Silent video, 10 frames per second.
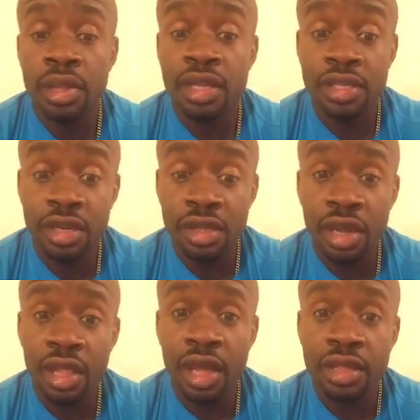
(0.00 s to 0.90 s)
that's good.
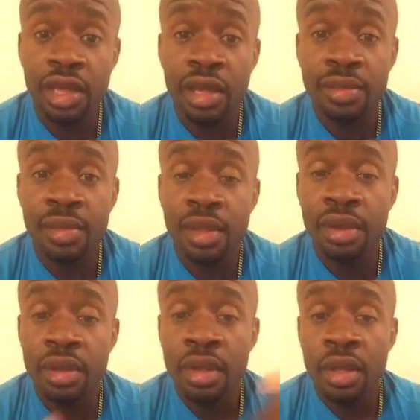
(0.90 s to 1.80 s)
I like that.
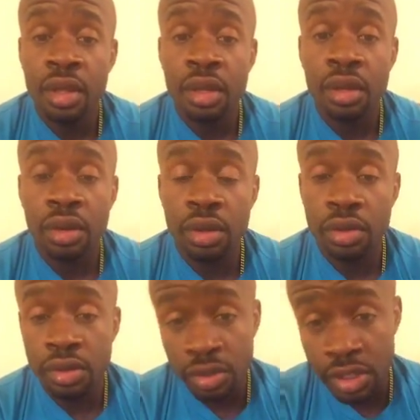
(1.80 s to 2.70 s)

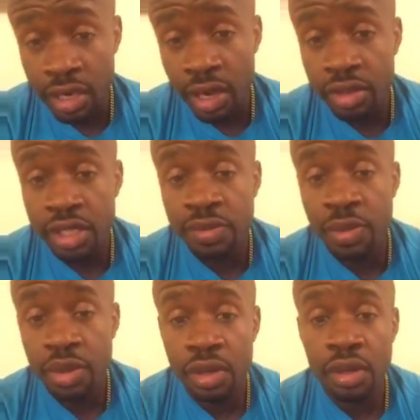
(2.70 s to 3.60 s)
Check out this
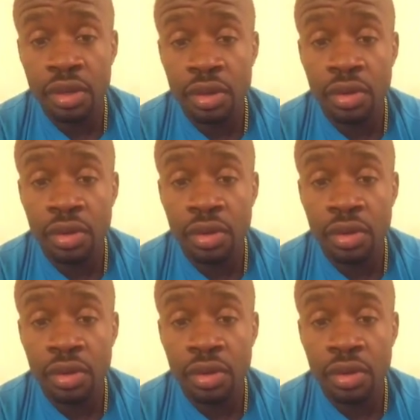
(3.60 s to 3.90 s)
book,